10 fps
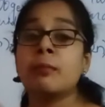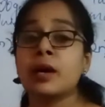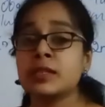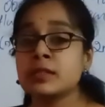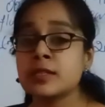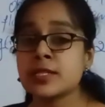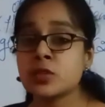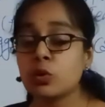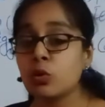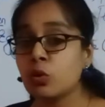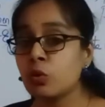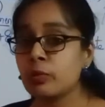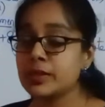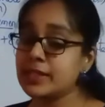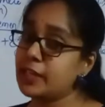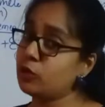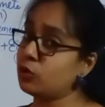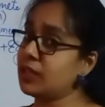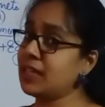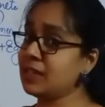mother's womb, then
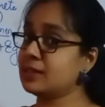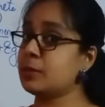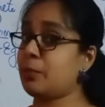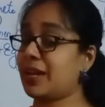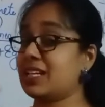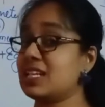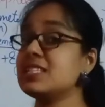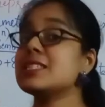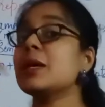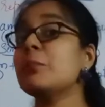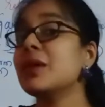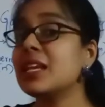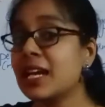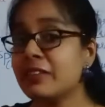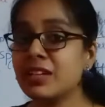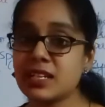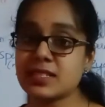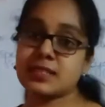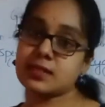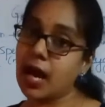only the pregnancy period will
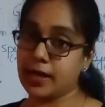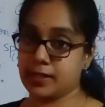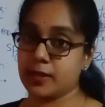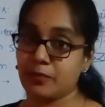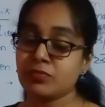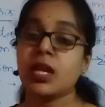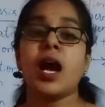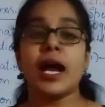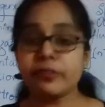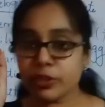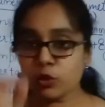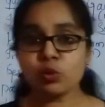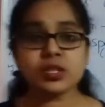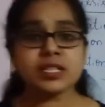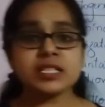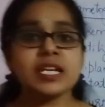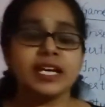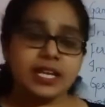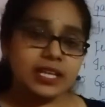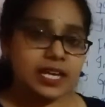start. And we know that
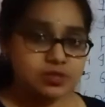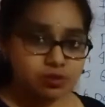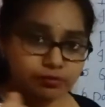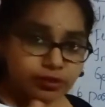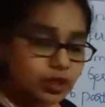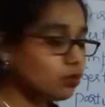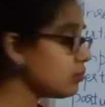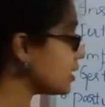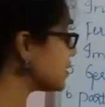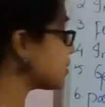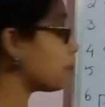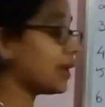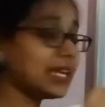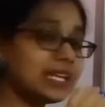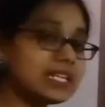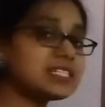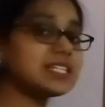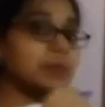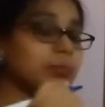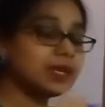in case of humans,
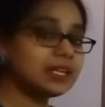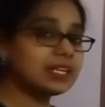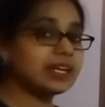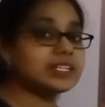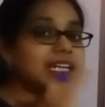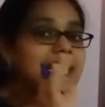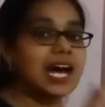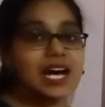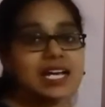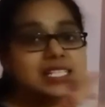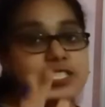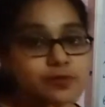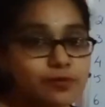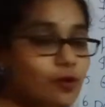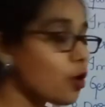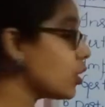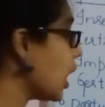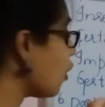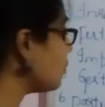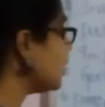pregnancy period lasts for
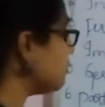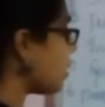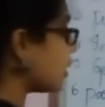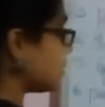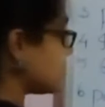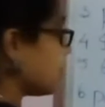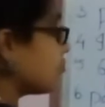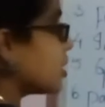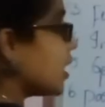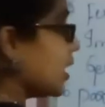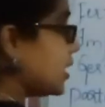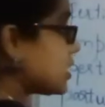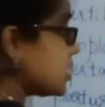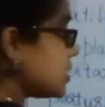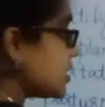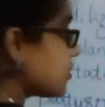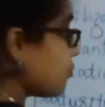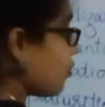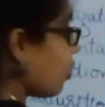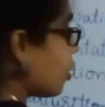how many months? It is
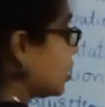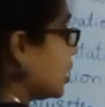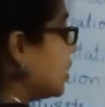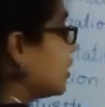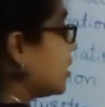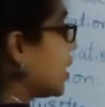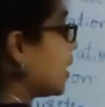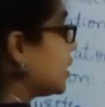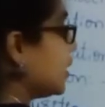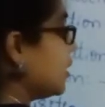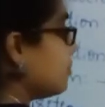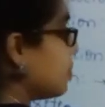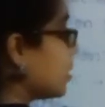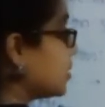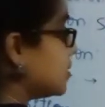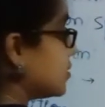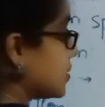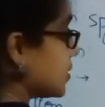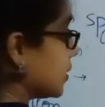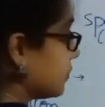for 9
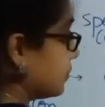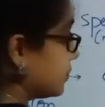months.